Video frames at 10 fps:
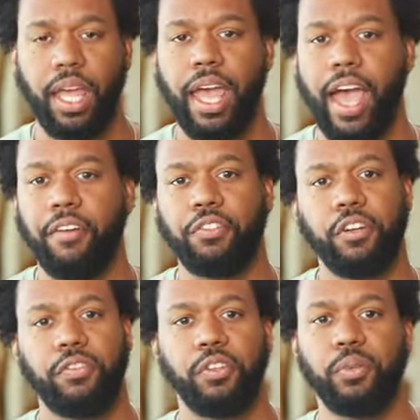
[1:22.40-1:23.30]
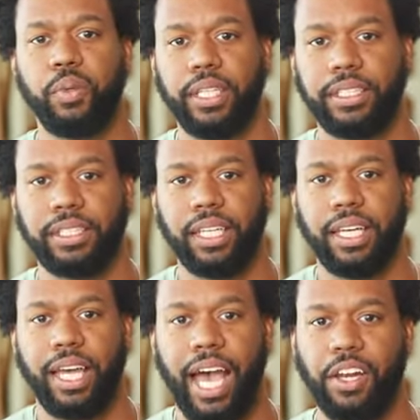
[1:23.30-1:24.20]
After a few weeks,
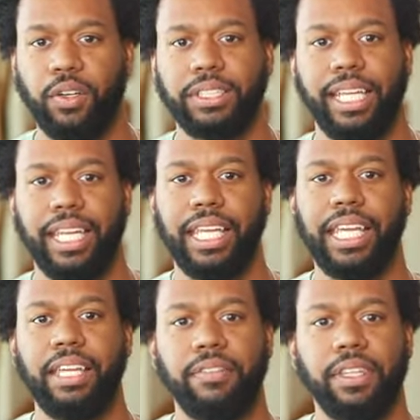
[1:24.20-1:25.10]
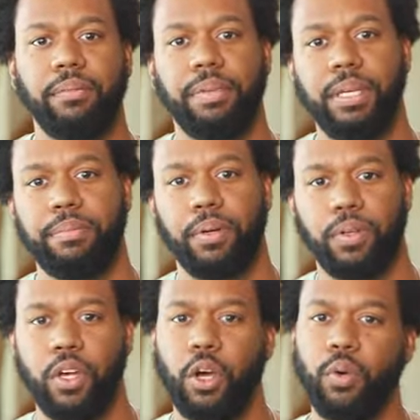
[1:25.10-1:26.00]
I noticed that even the people
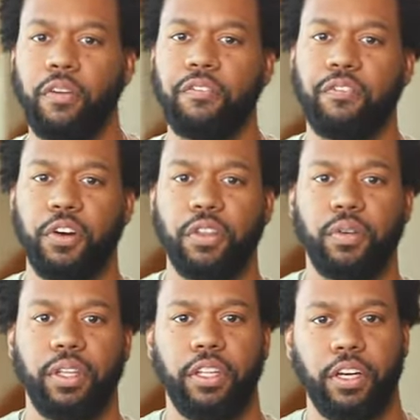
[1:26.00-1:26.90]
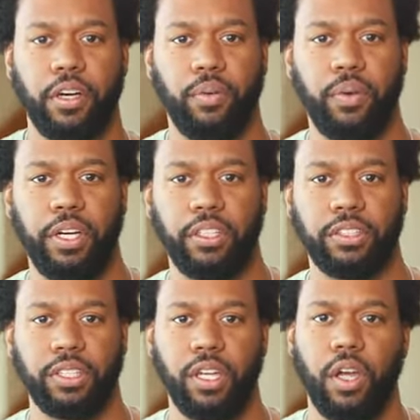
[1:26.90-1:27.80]
who are further in their
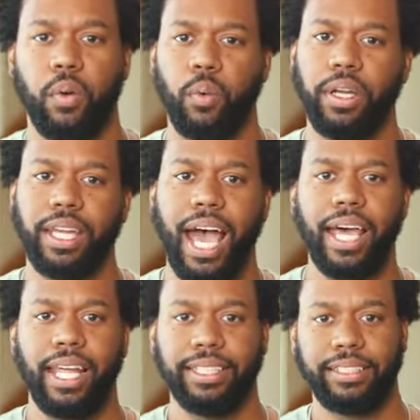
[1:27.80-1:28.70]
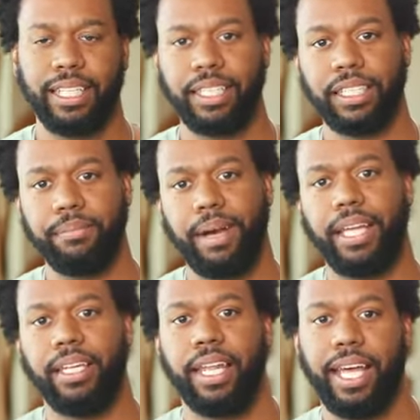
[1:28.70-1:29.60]
careers were not as technically
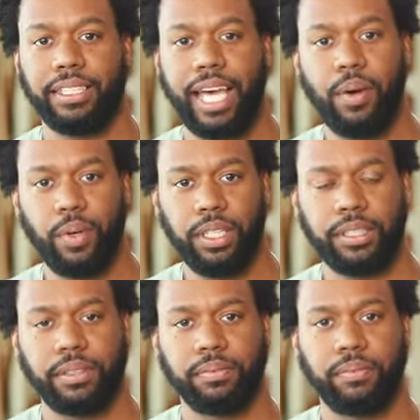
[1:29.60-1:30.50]
minded as I was.